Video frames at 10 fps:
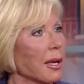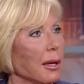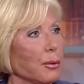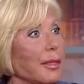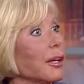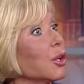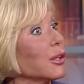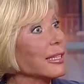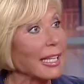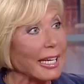Whether you're
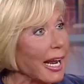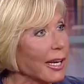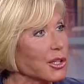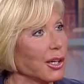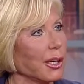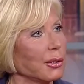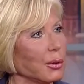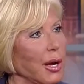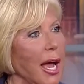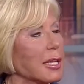a teenager
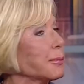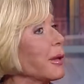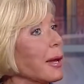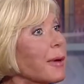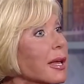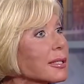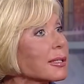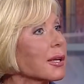who has PMS